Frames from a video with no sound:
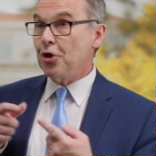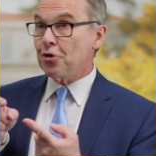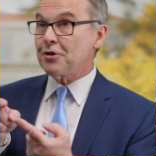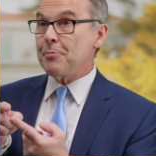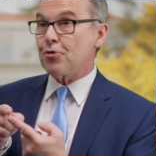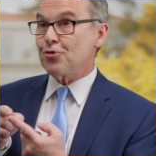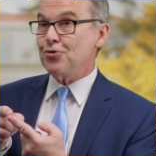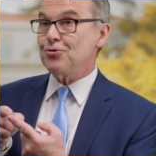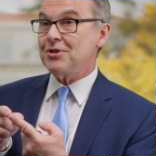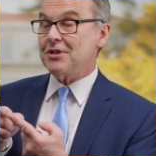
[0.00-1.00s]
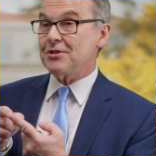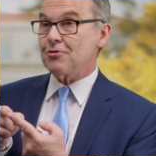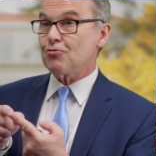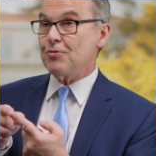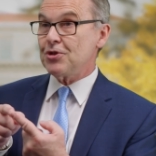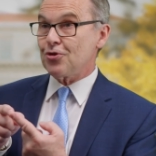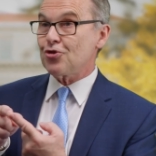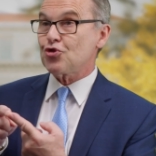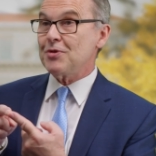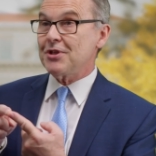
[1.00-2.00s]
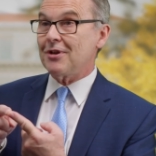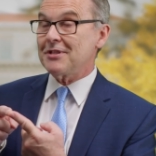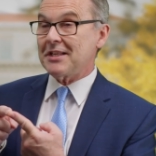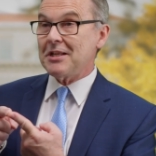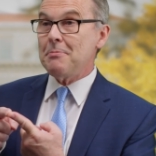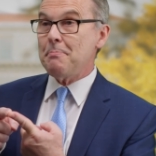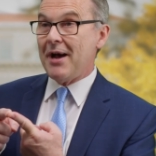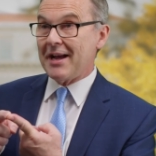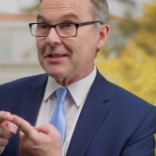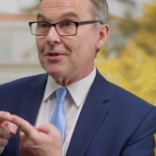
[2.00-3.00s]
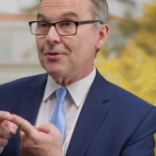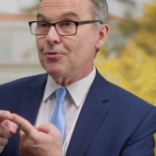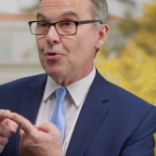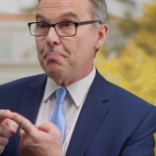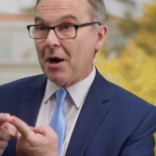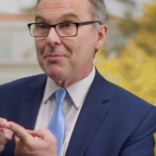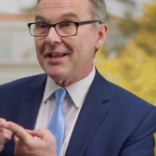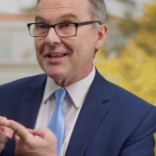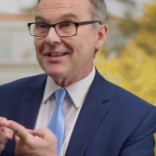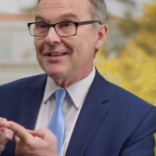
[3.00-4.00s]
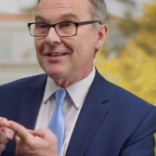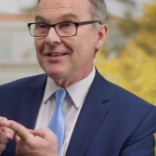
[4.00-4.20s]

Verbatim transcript: not only produces research results that impact the public,